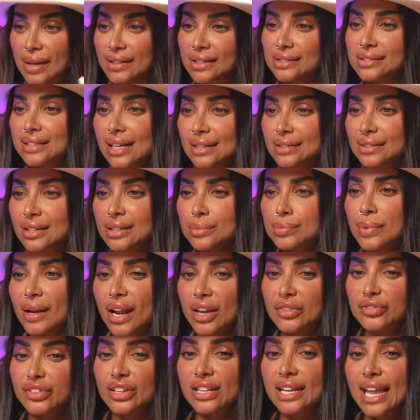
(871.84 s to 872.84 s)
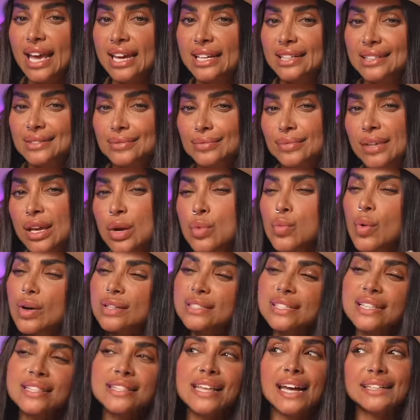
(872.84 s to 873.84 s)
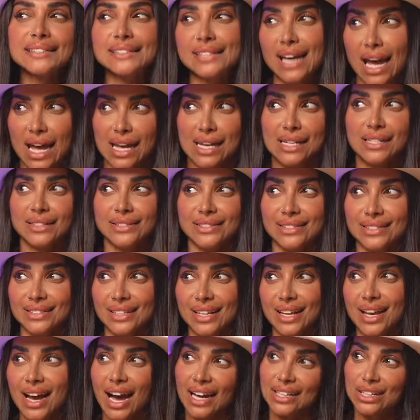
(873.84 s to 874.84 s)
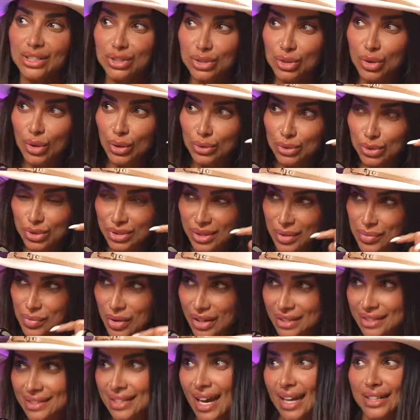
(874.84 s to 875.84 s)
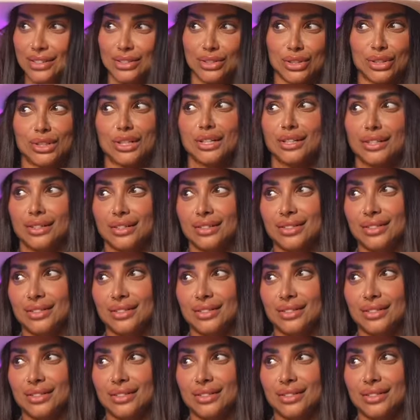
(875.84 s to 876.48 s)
meditated, but I feel like it wasn't that tight. I need to go into somewhere tighter.